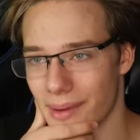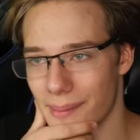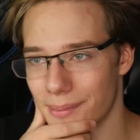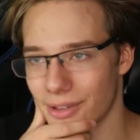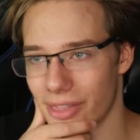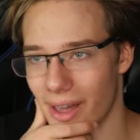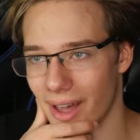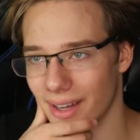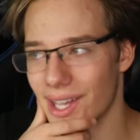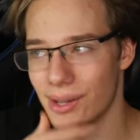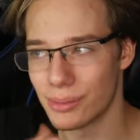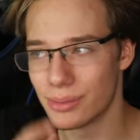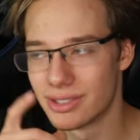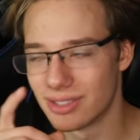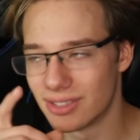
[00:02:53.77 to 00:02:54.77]
remember that. It
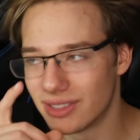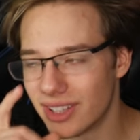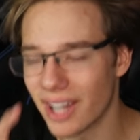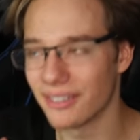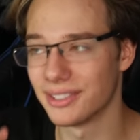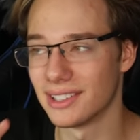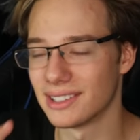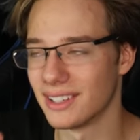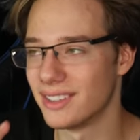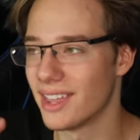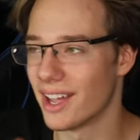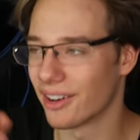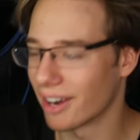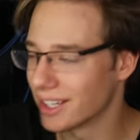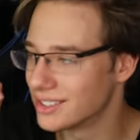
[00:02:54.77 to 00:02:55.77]
was definitely
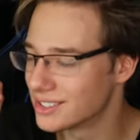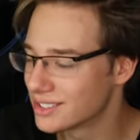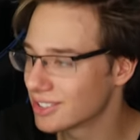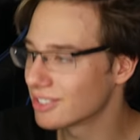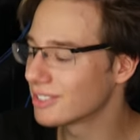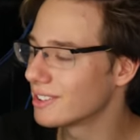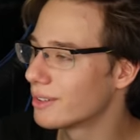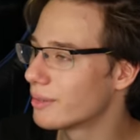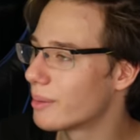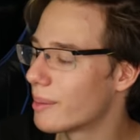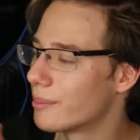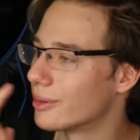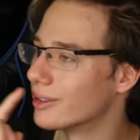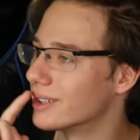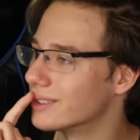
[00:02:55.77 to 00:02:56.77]
there. I certainly remember